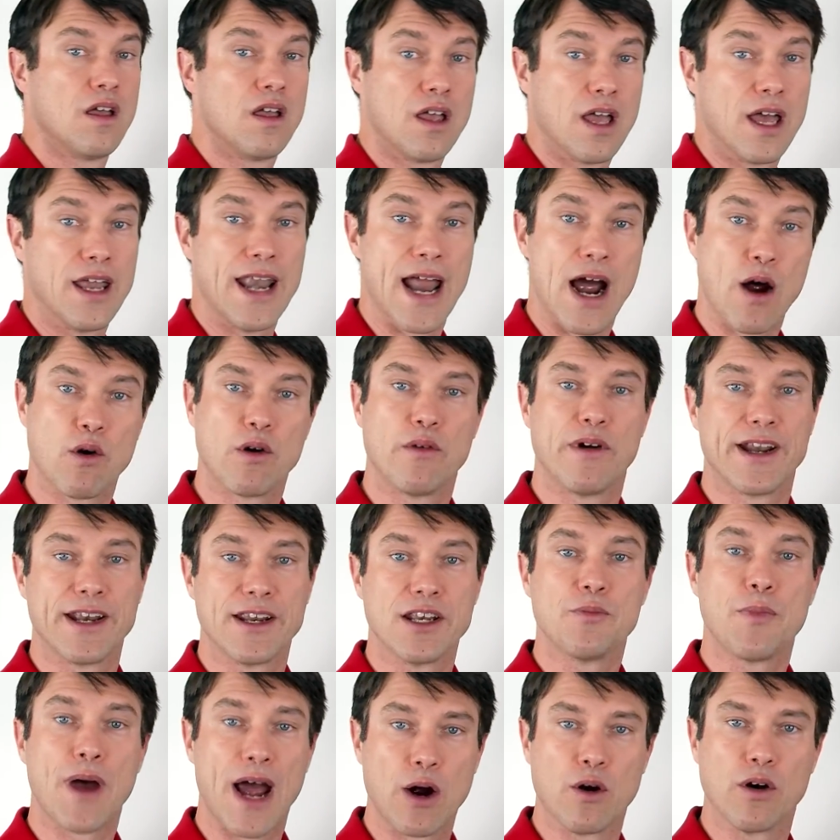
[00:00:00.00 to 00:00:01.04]
and now we're ready
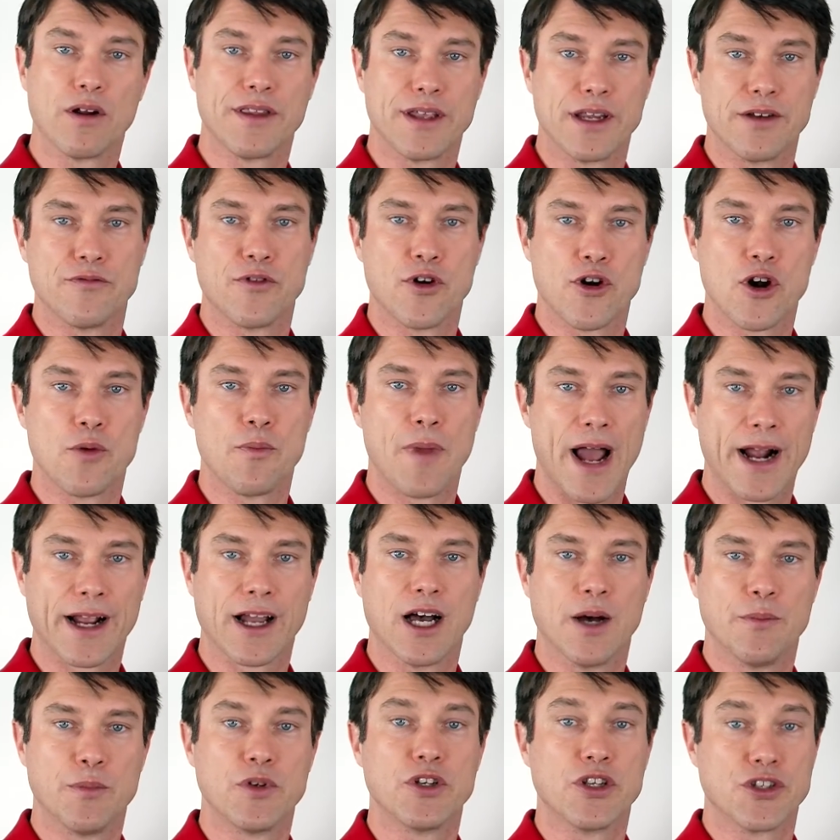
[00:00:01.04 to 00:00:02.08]
to power the inverter back
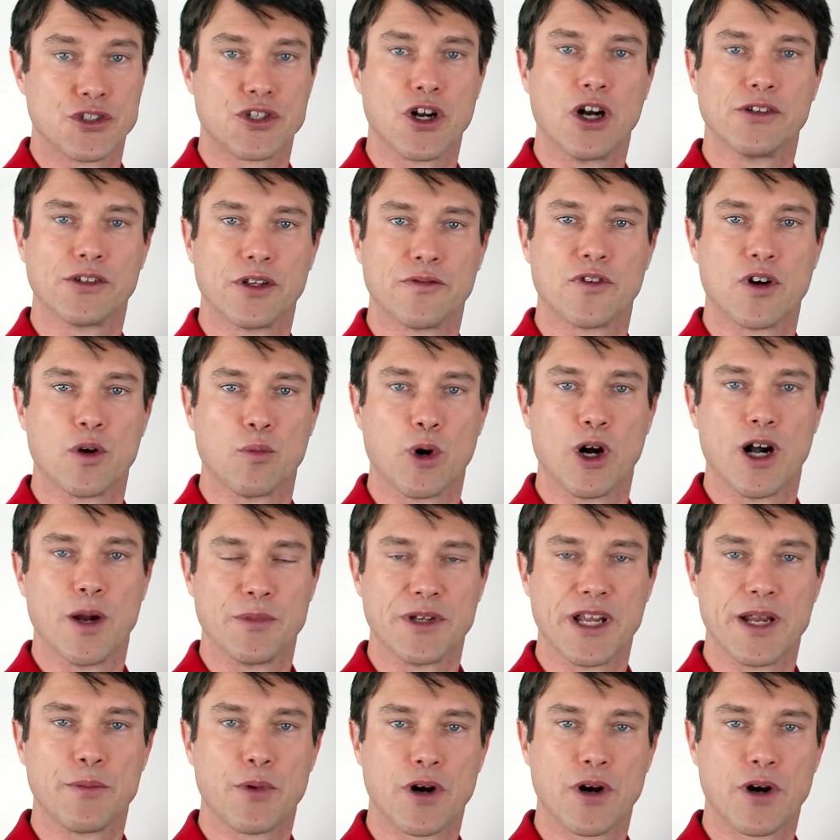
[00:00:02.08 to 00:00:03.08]
up to start the firmware update